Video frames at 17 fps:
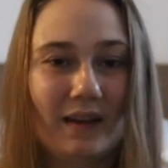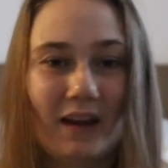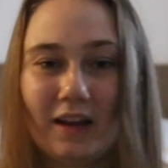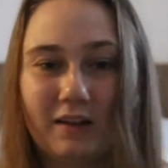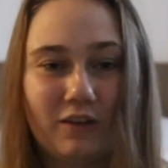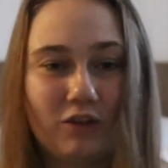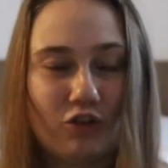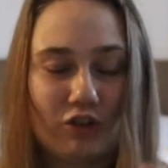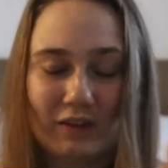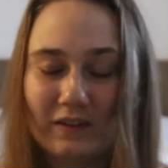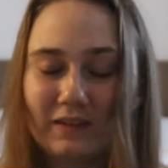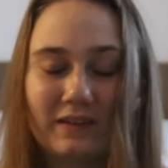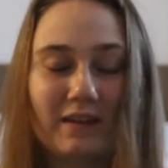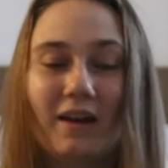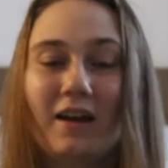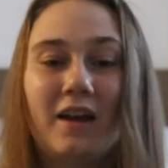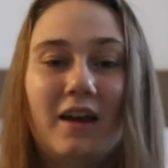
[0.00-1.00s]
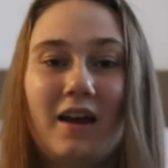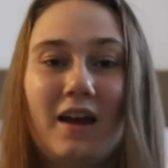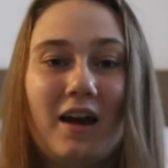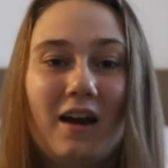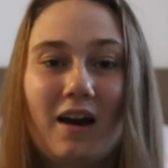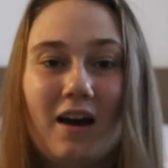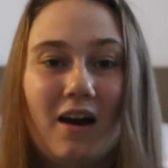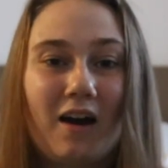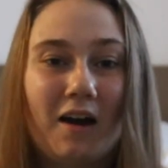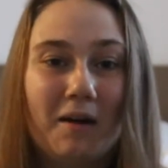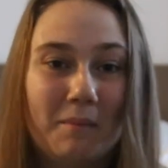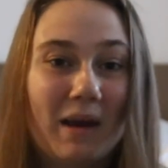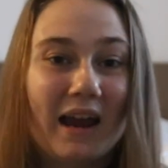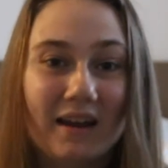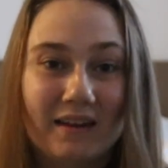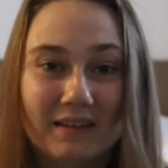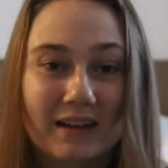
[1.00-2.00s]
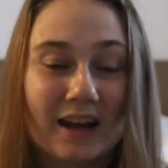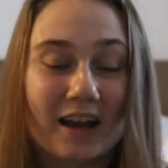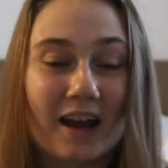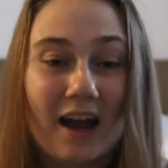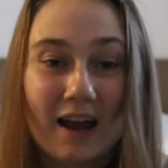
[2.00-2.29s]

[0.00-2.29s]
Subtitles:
It's just amazing.